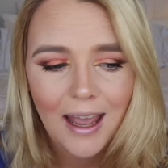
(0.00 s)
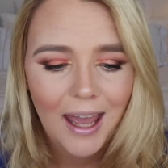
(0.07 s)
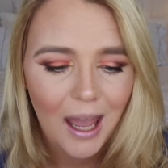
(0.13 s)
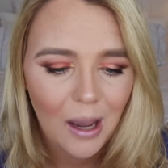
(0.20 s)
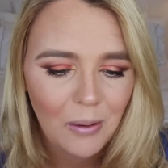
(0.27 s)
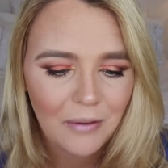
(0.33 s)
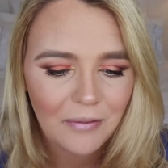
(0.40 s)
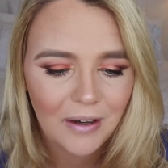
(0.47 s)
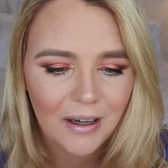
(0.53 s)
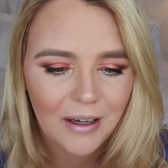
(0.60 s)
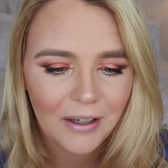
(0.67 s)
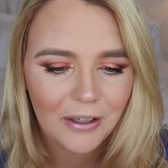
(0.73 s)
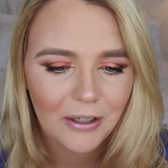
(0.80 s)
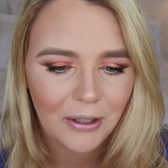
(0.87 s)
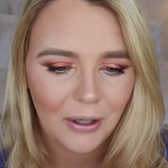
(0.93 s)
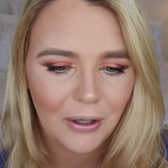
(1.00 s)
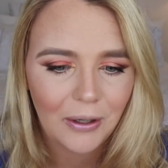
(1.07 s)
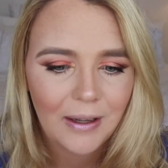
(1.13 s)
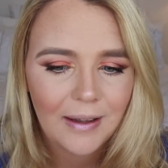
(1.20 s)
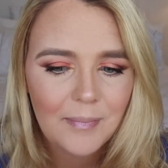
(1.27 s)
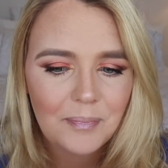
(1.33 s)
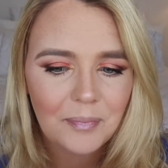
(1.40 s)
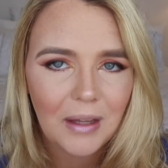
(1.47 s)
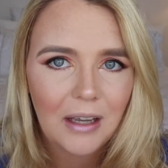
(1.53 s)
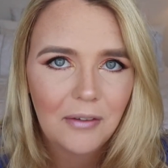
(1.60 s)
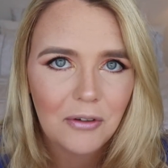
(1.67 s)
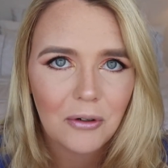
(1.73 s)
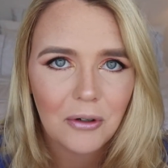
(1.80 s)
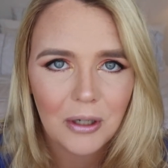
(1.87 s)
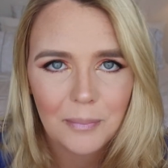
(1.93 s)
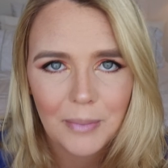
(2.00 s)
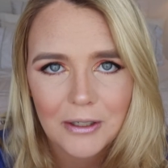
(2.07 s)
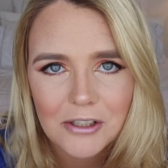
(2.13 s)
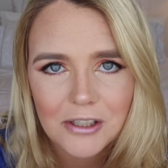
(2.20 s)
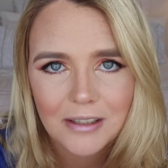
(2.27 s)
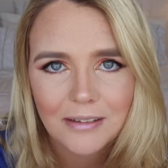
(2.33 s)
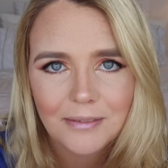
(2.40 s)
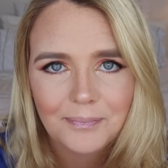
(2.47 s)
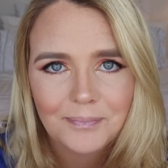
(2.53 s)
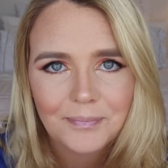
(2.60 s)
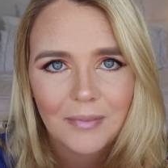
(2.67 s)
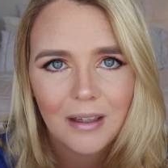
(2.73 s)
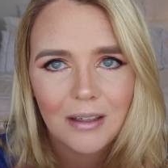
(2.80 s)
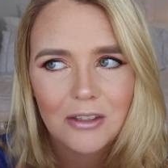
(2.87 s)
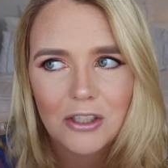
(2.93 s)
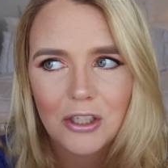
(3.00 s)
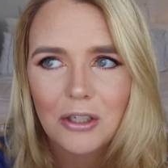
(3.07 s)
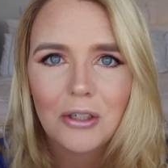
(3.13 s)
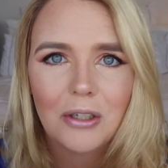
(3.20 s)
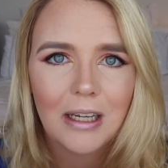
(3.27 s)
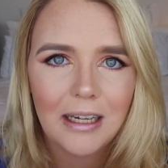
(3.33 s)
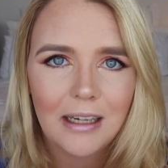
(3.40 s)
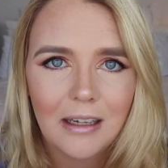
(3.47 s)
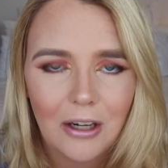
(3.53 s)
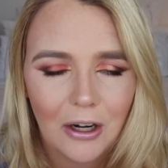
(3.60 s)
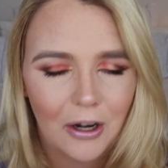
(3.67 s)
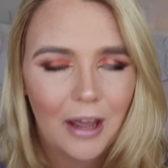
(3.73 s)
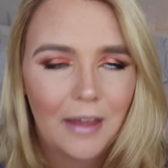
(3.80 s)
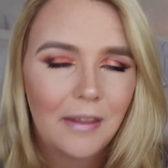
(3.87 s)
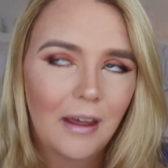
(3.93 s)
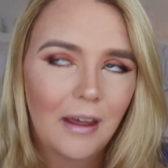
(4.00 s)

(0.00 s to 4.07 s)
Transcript: However, you know, if you're on a budget, do you need, you know,